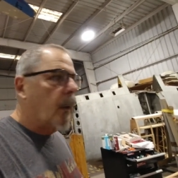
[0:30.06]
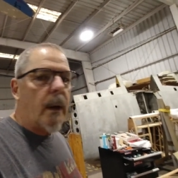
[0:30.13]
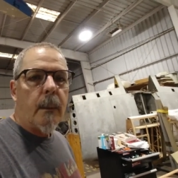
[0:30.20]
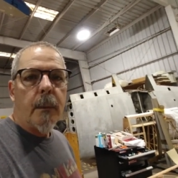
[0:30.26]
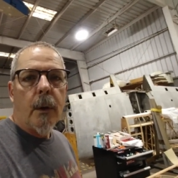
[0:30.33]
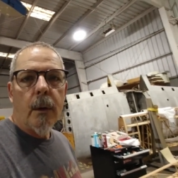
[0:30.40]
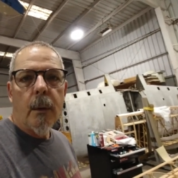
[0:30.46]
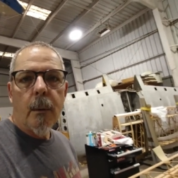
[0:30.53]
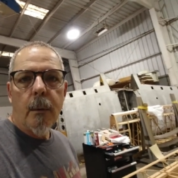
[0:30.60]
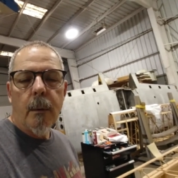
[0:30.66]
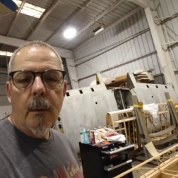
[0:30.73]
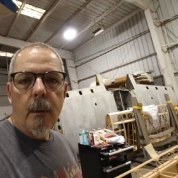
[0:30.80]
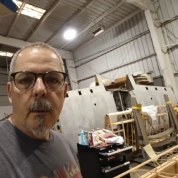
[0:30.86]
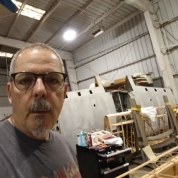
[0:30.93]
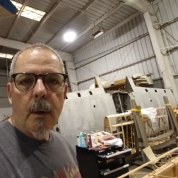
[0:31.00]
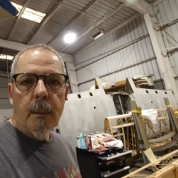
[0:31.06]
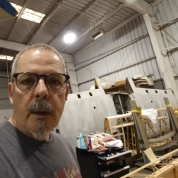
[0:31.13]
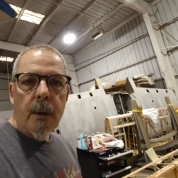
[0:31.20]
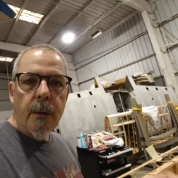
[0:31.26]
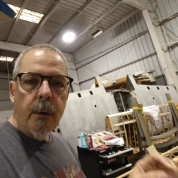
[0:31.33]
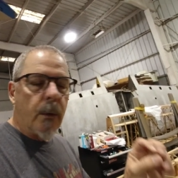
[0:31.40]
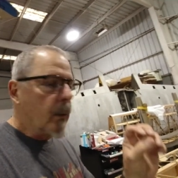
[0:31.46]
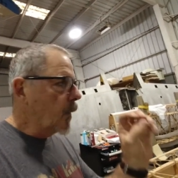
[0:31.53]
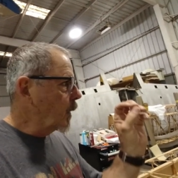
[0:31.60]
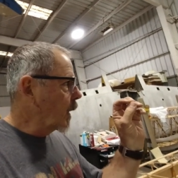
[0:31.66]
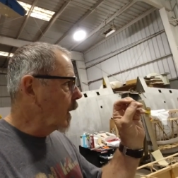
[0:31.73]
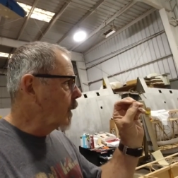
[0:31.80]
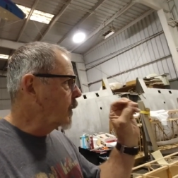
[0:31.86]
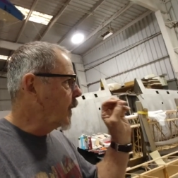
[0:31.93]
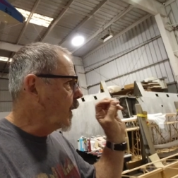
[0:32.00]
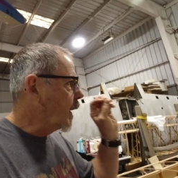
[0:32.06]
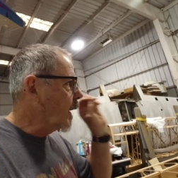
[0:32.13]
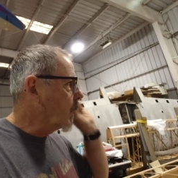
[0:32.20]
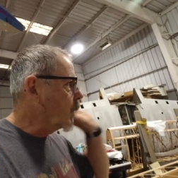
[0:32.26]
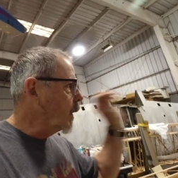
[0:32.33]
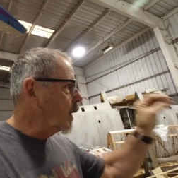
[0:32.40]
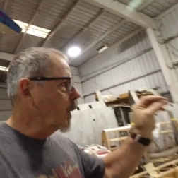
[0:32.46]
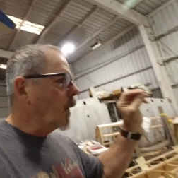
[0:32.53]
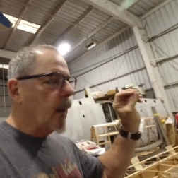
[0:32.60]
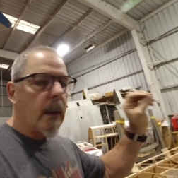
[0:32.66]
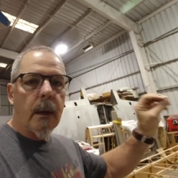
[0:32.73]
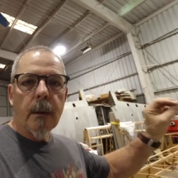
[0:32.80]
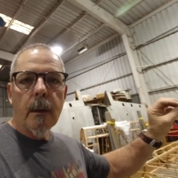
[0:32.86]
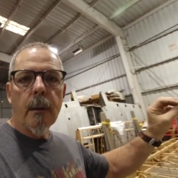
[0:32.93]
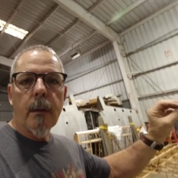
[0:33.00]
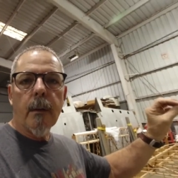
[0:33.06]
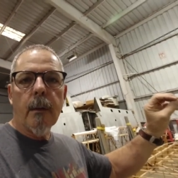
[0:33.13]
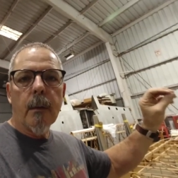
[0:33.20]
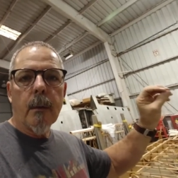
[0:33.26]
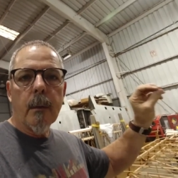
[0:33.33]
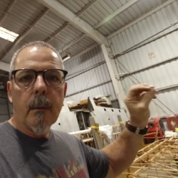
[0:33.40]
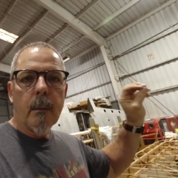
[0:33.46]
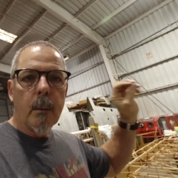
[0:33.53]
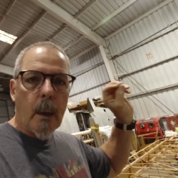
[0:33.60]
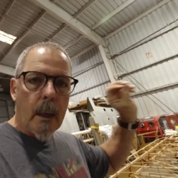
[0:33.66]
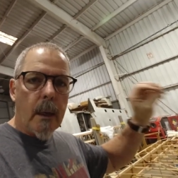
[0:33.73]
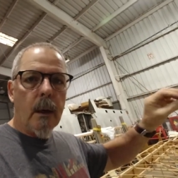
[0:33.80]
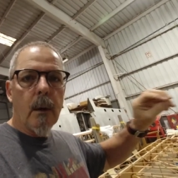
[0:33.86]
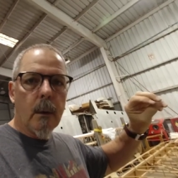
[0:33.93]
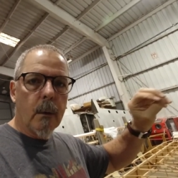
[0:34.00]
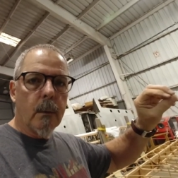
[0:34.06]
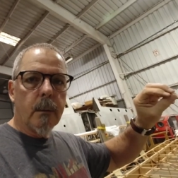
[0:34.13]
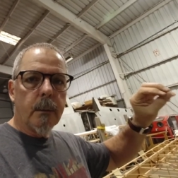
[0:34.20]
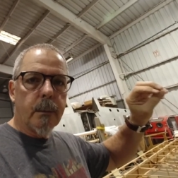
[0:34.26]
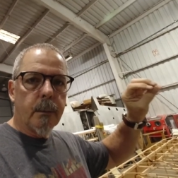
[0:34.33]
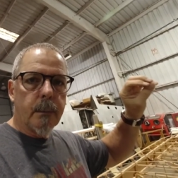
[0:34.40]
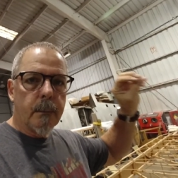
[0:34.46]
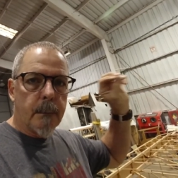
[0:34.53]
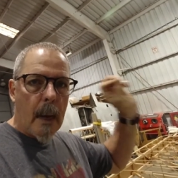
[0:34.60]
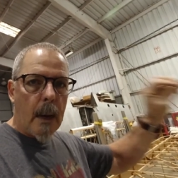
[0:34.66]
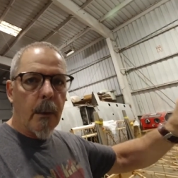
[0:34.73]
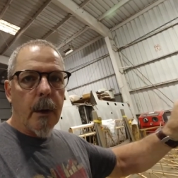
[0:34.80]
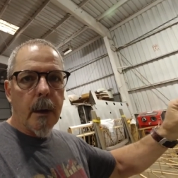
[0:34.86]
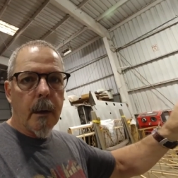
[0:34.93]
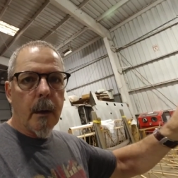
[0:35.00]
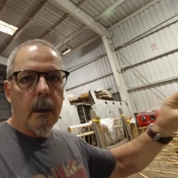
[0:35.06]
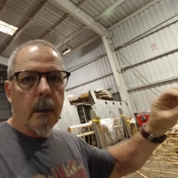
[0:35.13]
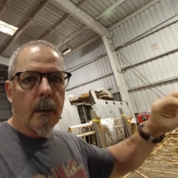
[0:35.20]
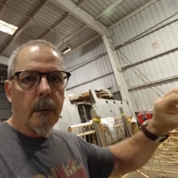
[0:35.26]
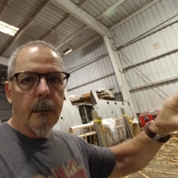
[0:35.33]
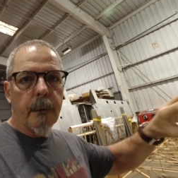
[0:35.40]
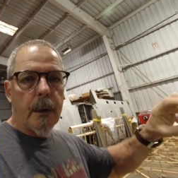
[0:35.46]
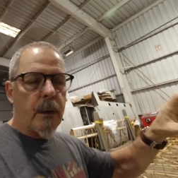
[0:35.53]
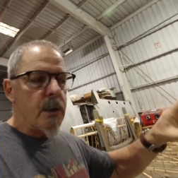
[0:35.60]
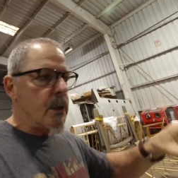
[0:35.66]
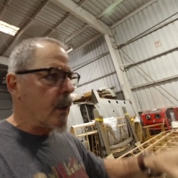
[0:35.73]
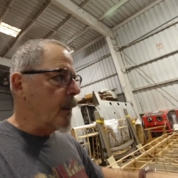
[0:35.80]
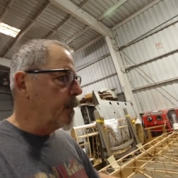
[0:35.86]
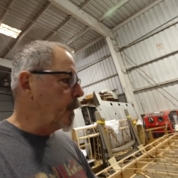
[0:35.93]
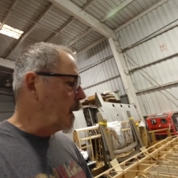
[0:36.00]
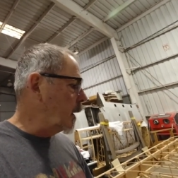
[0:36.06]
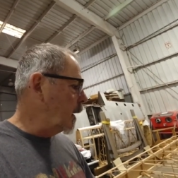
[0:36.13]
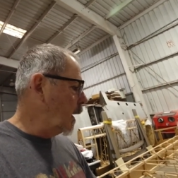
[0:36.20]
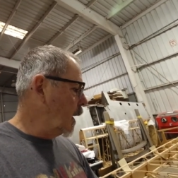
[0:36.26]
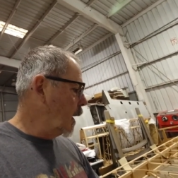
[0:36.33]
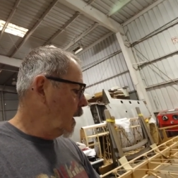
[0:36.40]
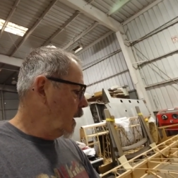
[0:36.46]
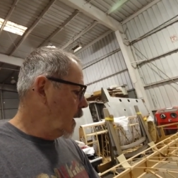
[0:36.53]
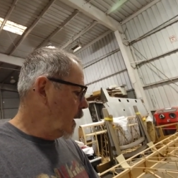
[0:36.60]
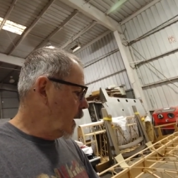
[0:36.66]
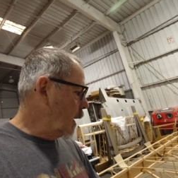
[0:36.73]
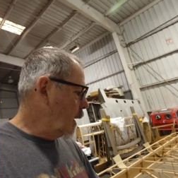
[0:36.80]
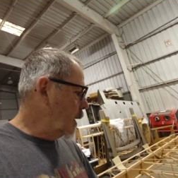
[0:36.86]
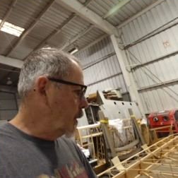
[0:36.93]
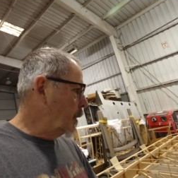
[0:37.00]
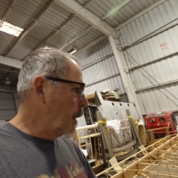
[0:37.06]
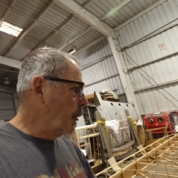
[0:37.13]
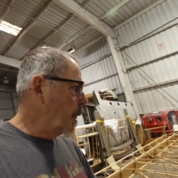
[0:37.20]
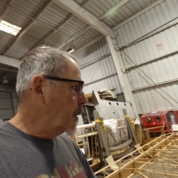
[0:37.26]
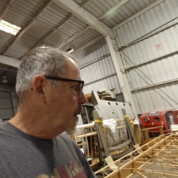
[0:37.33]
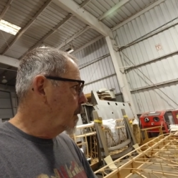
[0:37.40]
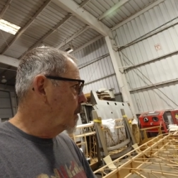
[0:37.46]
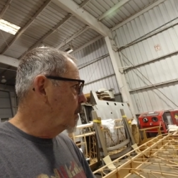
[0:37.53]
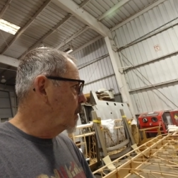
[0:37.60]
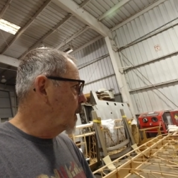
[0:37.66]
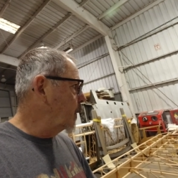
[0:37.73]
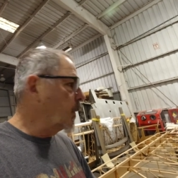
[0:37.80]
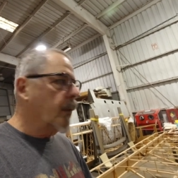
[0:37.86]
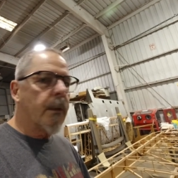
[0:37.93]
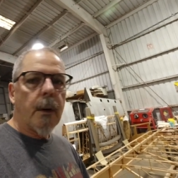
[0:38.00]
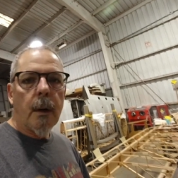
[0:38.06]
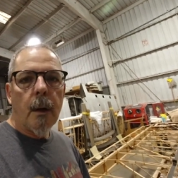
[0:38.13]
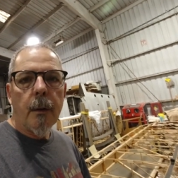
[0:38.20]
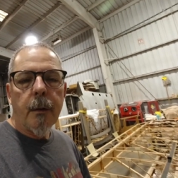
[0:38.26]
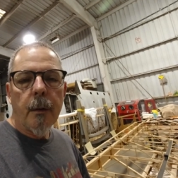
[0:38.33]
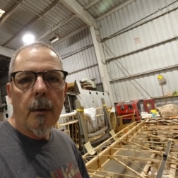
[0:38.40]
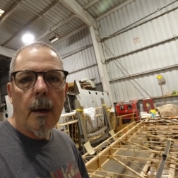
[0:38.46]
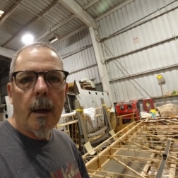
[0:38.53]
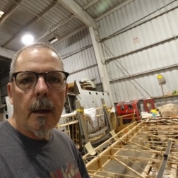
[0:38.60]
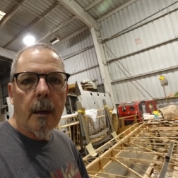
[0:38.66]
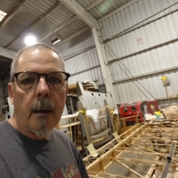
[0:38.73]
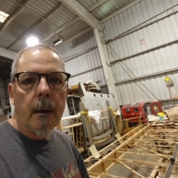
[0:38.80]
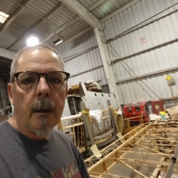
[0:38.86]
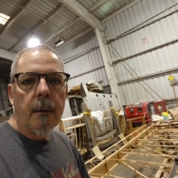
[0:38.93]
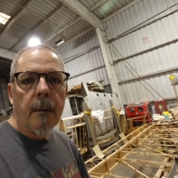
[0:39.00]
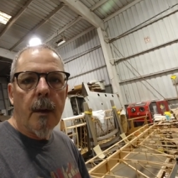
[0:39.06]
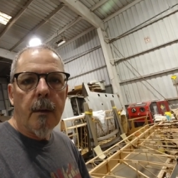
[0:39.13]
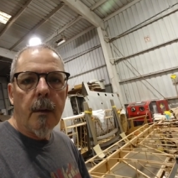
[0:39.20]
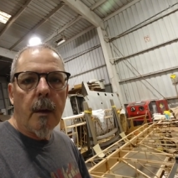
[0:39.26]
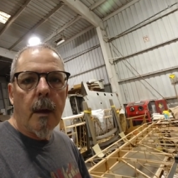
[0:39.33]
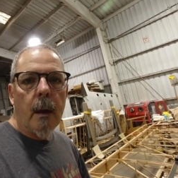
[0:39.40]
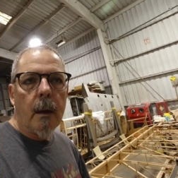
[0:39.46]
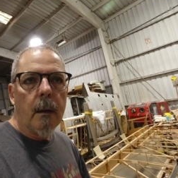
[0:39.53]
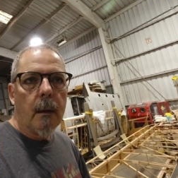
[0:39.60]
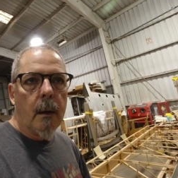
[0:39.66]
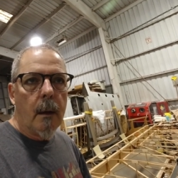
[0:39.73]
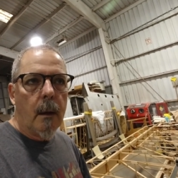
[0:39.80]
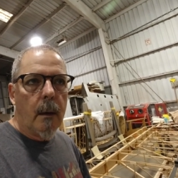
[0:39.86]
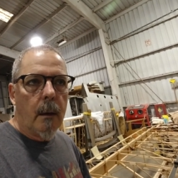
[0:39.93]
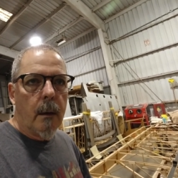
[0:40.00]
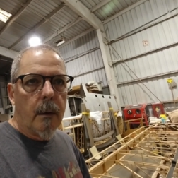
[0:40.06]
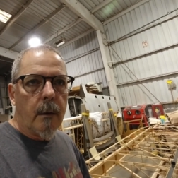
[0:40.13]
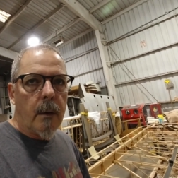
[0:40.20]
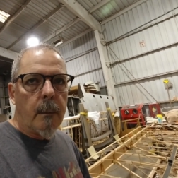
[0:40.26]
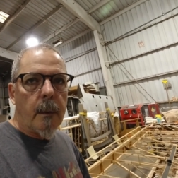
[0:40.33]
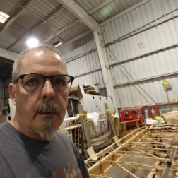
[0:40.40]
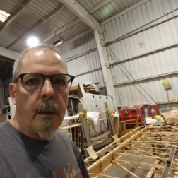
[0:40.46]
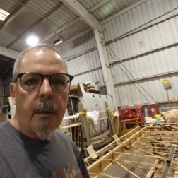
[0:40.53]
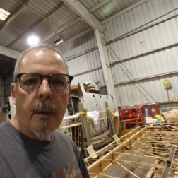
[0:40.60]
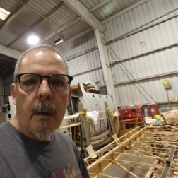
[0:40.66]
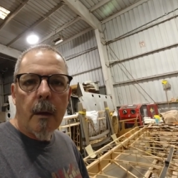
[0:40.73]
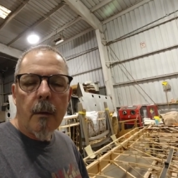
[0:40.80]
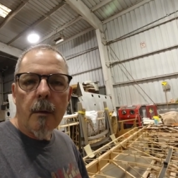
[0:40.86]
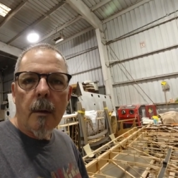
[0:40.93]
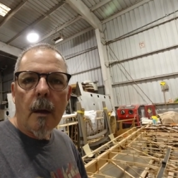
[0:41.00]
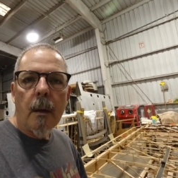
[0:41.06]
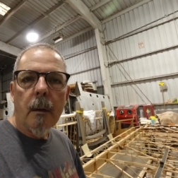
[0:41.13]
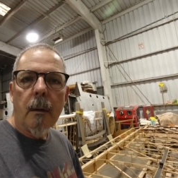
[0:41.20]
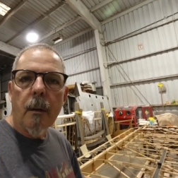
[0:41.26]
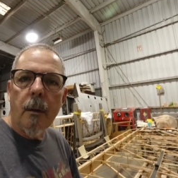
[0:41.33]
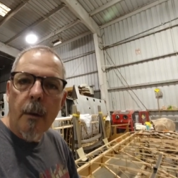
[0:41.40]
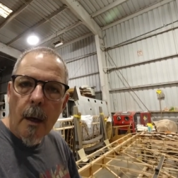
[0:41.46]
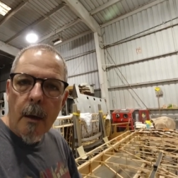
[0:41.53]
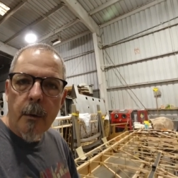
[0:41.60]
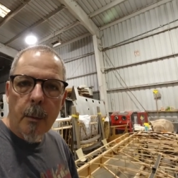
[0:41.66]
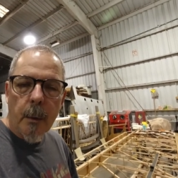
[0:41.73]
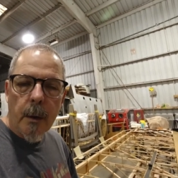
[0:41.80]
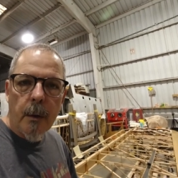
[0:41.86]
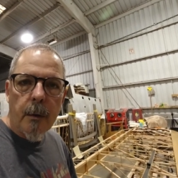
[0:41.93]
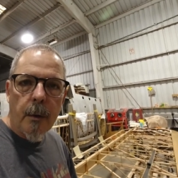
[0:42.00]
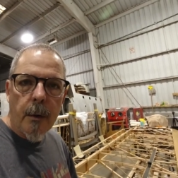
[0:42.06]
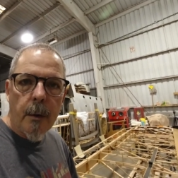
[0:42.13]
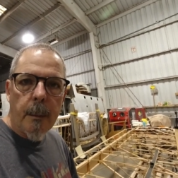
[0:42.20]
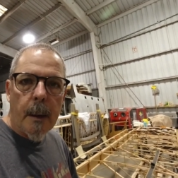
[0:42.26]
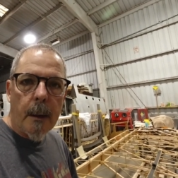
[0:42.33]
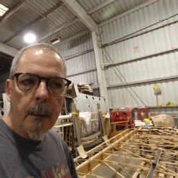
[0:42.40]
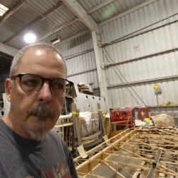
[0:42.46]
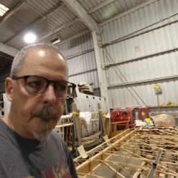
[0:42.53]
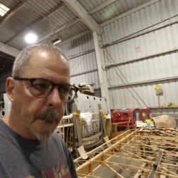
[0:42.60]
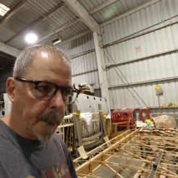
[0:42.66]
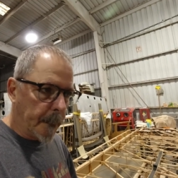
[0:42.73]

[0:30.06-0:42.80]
what I'm gonna what I'm gonna do um, today, I really want to get this radio mounted and finished up, and um, most of all, so I can investigate some of the things that you guys were concerned about.